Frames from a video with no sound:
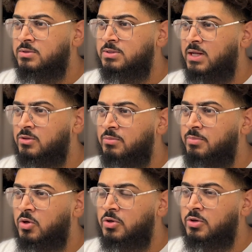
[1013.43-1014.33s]
styled
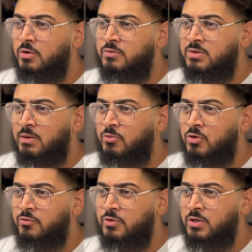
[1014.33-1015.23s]
component of
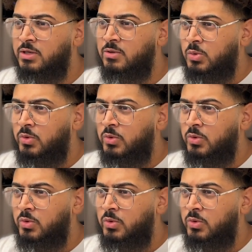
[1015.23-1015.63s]
typography